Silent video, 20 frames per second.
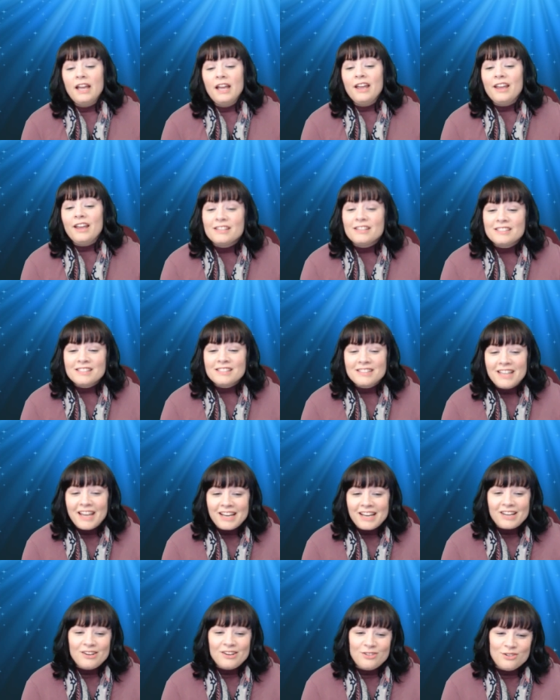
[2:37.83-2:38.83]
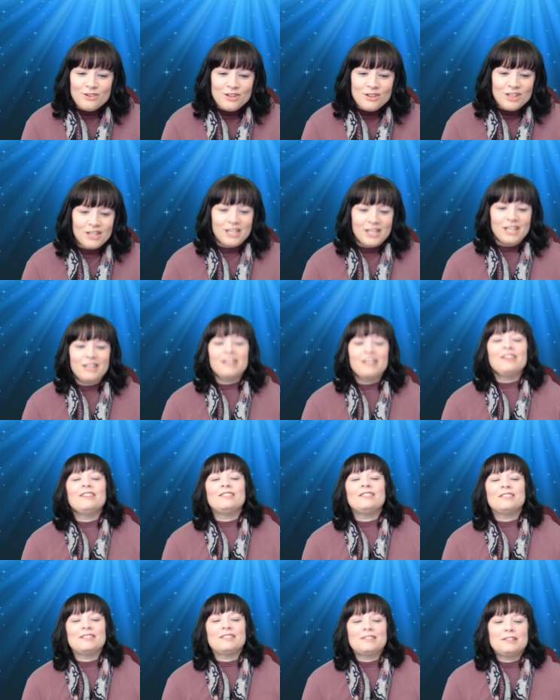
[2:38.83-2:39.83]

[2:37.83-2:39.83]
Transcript: Isn't that cool? Look at those.